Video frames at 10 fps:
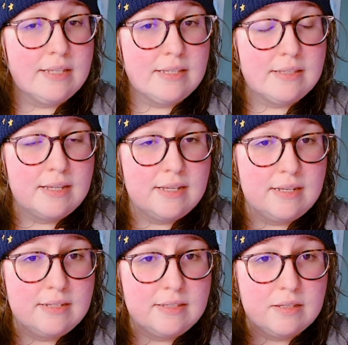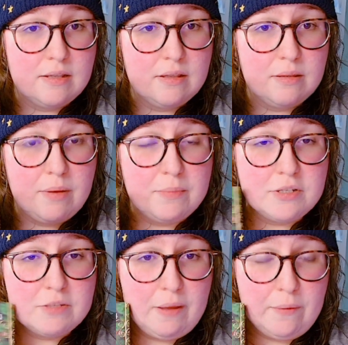this is
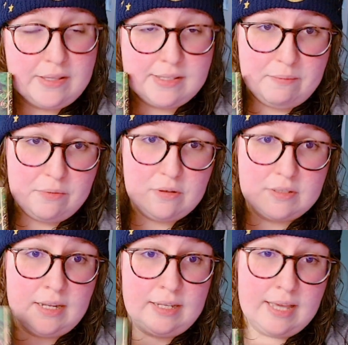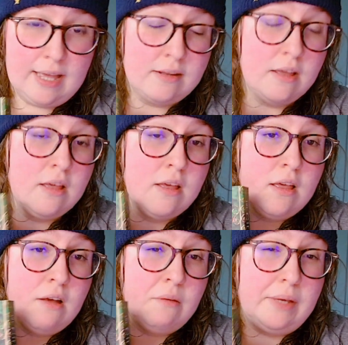published by Wednesday Books, and again,
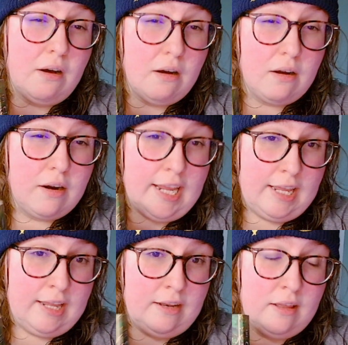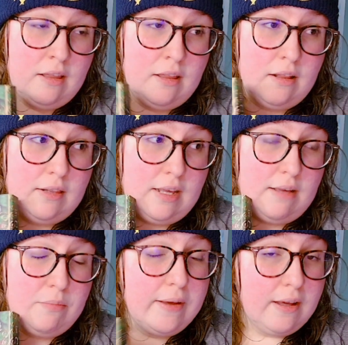we are in the
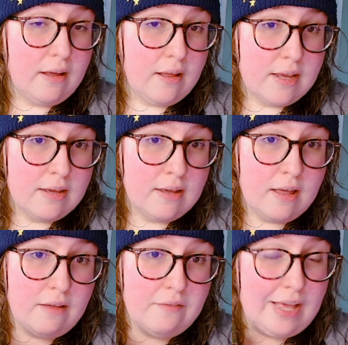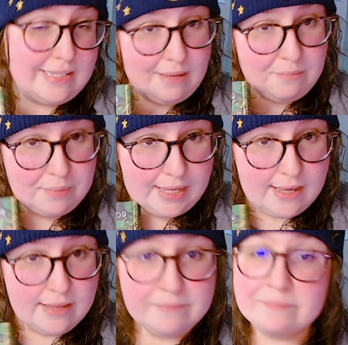boycotting of
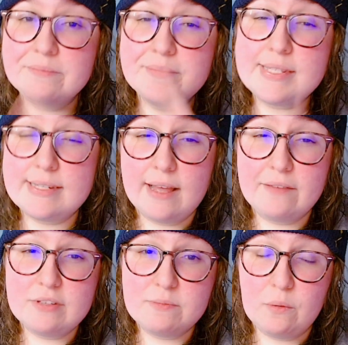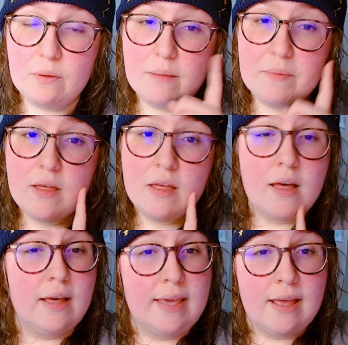SMP. Still haven't spoke up.
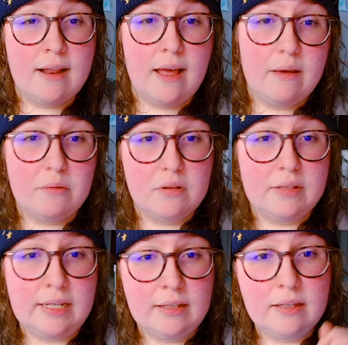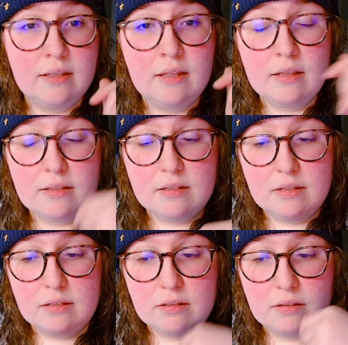Again, I will link
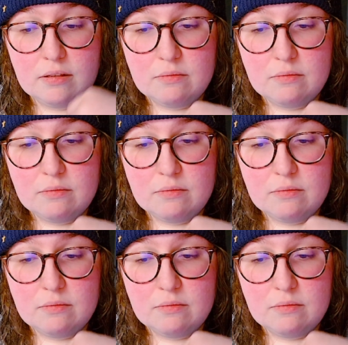the